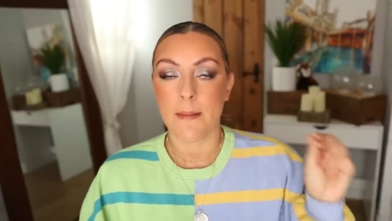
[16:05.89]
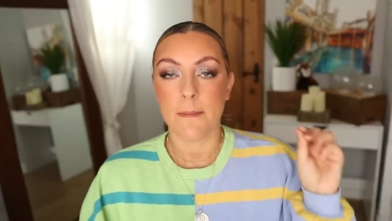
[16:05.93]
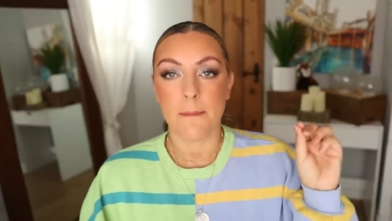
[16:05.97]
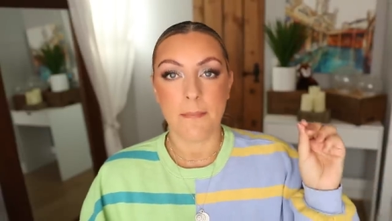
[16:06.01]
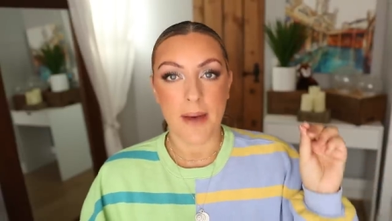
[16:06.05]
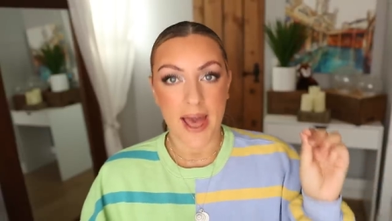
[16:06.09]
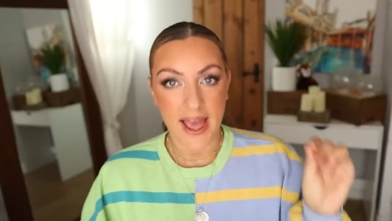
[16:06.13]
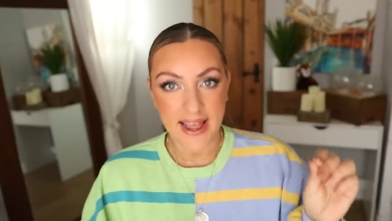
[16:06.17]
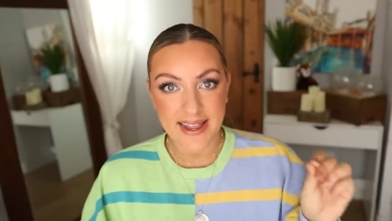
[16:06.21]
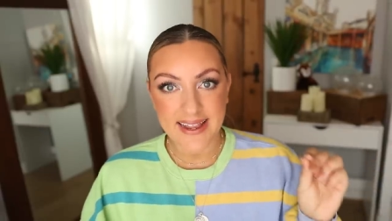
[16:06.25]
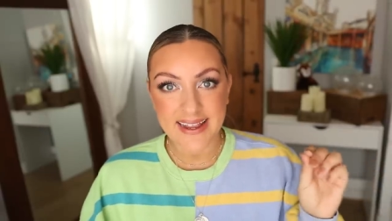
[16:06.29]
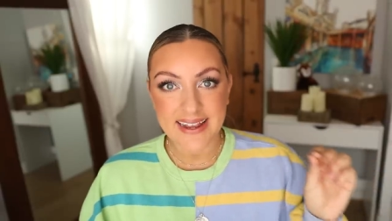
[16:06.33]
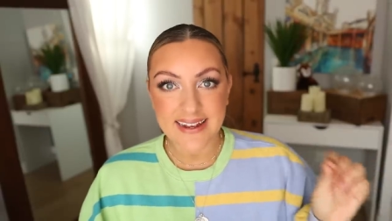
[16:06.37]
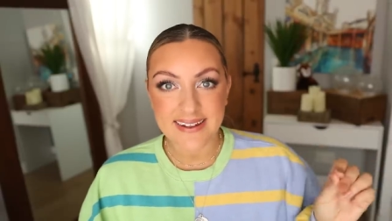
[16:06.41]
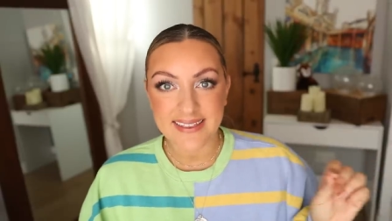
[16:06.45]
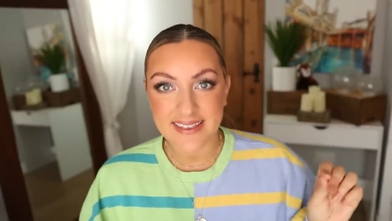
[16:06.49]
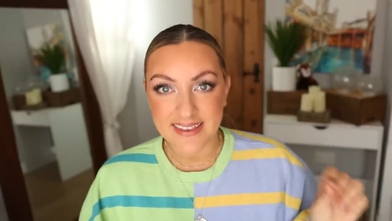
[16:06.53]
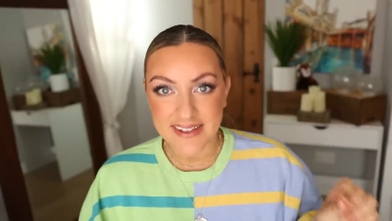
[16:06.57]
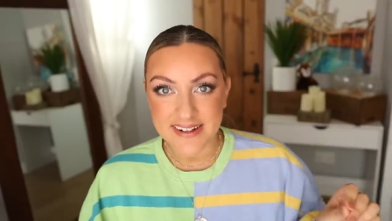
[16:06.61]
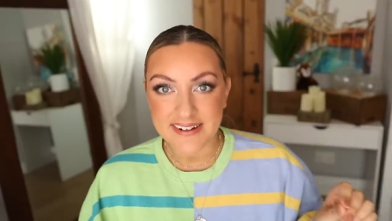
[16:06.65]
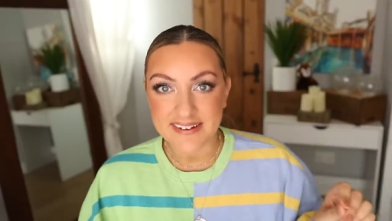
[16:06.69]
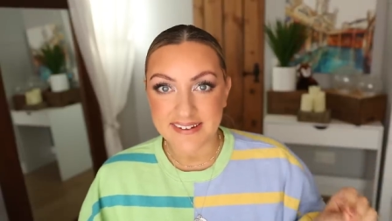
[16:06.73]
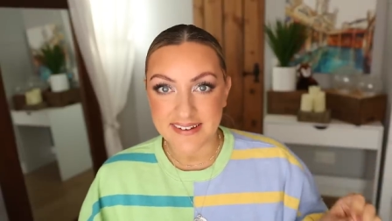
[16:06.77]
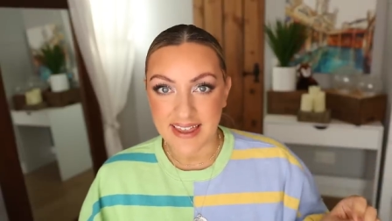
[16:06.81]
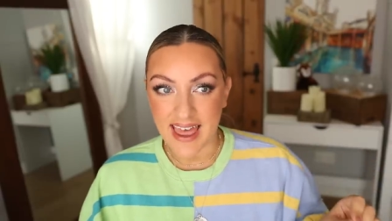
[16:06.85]
back in
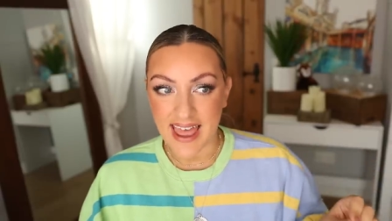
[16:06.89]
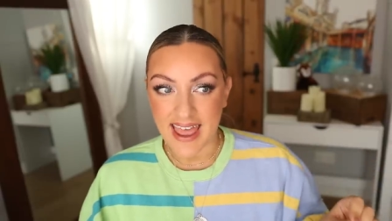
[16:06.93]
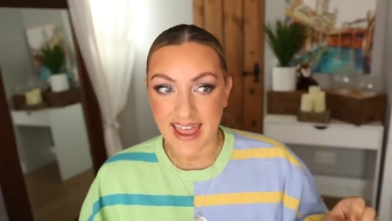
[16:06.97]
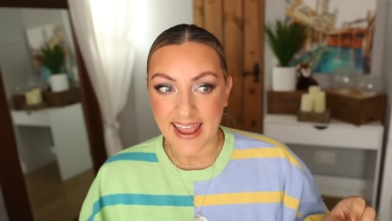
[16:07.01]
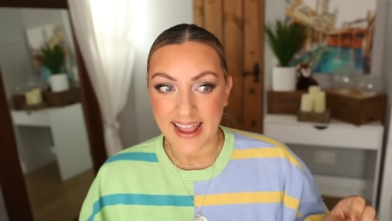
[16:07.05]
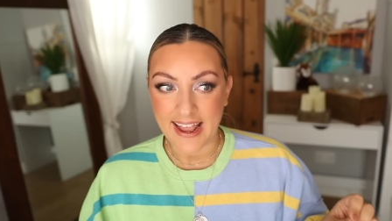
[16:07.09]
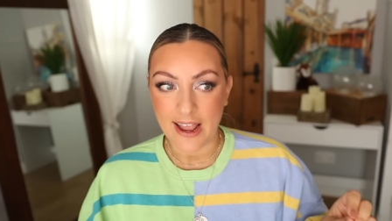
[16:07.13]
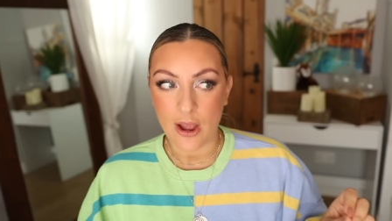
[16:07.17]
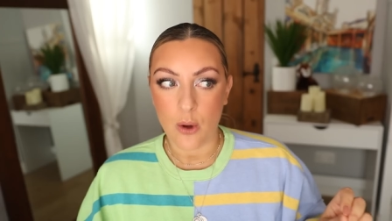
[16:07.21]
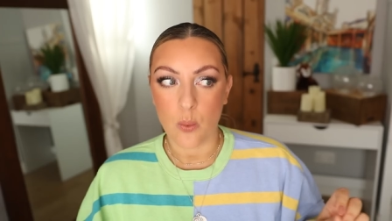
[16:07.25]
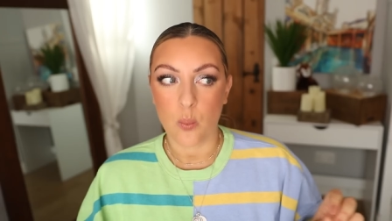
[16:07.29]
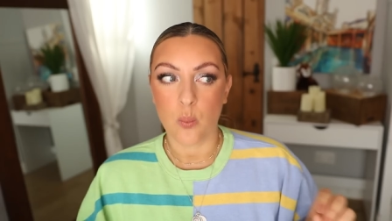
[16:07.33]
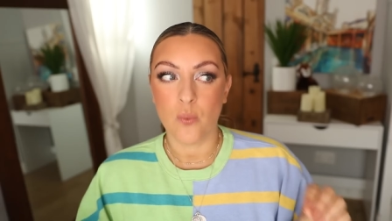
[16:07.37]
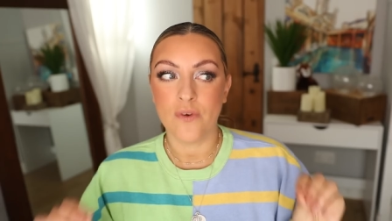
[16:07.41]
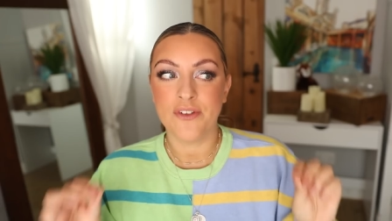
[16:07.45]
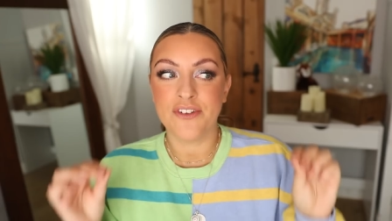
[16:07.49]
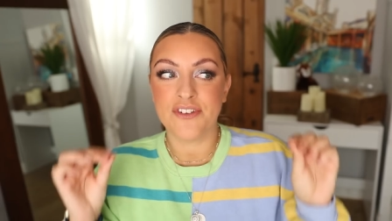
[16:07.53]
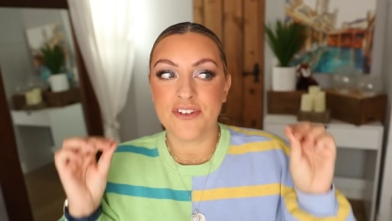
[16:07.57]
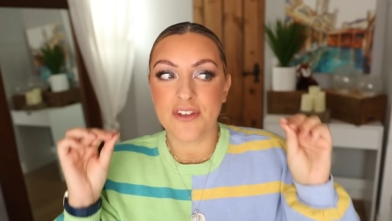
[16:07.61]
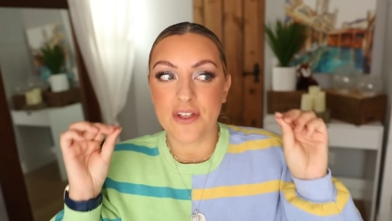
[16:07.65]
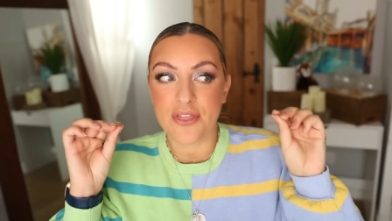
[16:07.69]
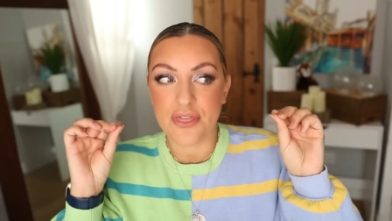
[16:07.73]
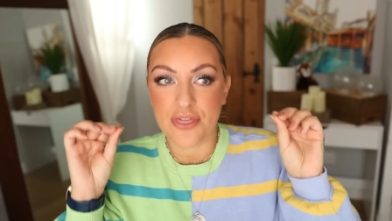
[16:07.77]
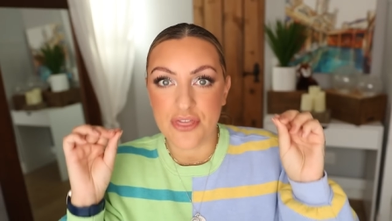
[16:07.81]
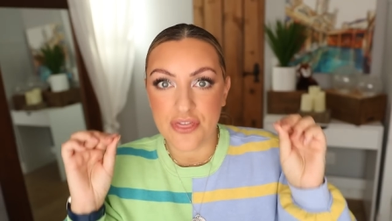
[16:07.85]
the day
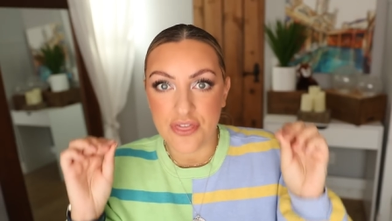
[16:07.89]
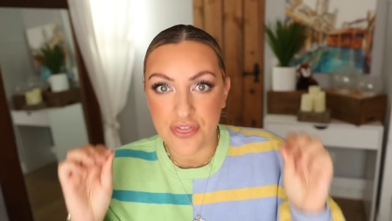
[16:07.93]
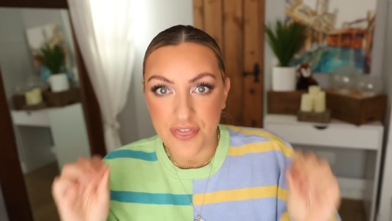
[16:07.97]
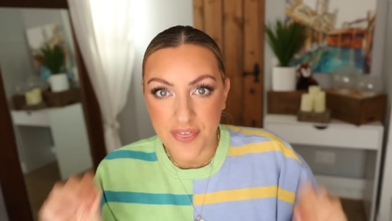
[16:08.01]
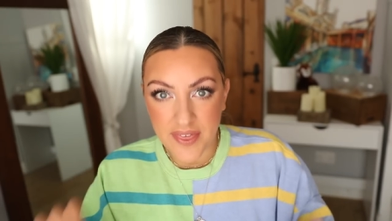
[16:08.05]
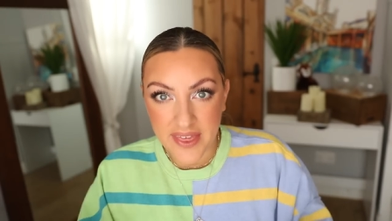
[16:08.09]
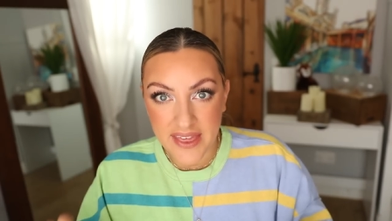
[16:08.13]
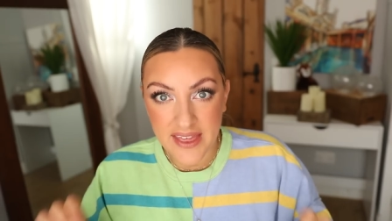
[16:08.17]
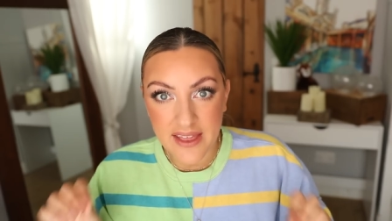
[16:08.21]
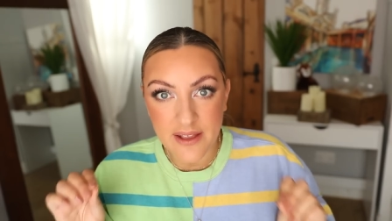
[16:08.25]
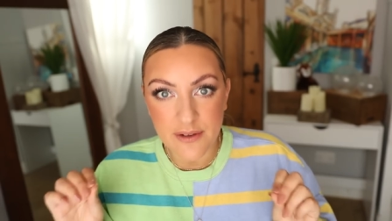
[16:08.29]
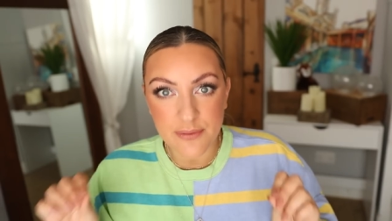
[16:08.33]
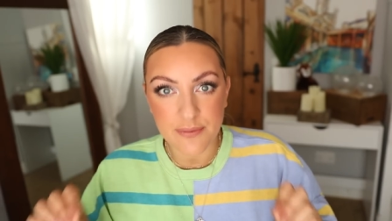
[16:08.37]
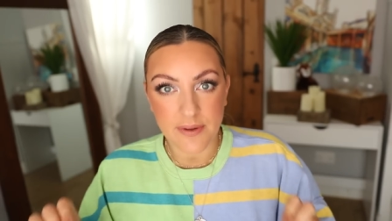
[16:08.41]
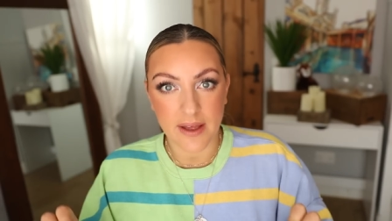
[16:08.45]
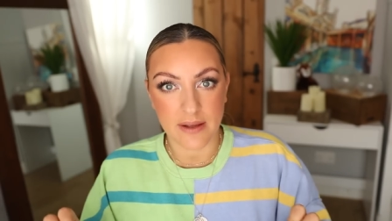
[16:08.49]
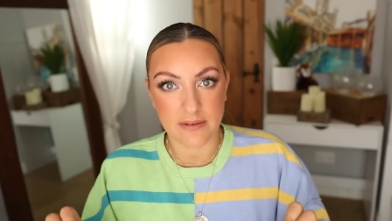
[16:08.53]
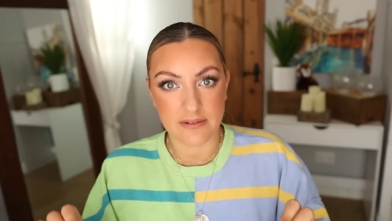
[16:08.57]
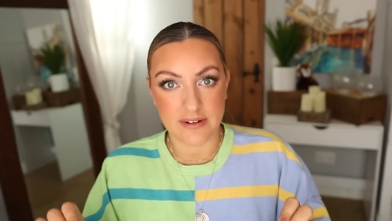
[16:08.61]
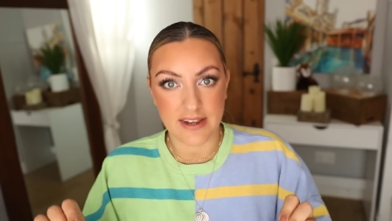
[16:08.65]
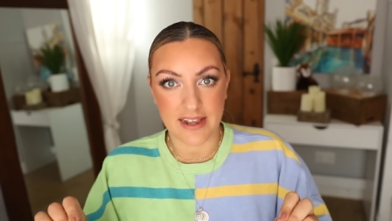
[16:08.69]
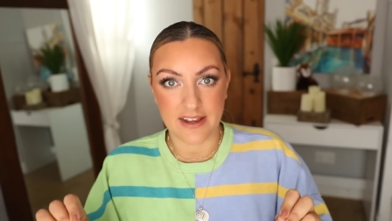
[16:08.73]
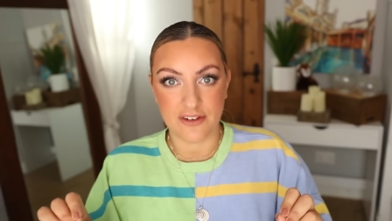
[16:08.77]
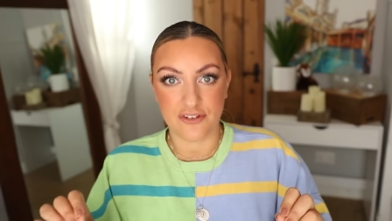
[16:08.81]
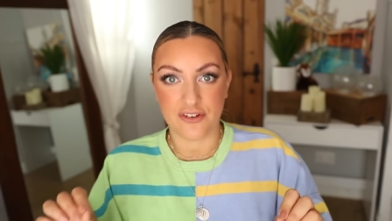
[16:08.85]
was the
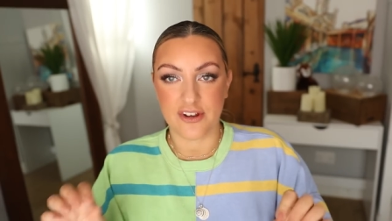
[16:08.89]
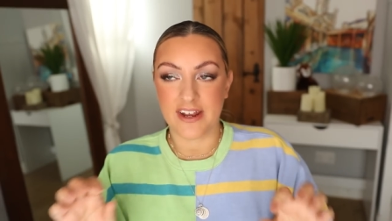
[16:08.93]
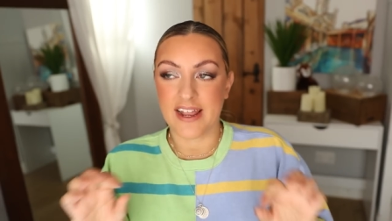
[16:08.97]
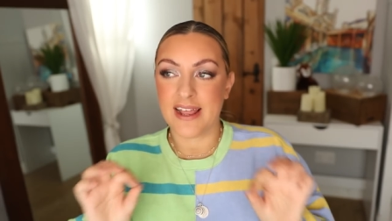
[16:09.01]
foundation.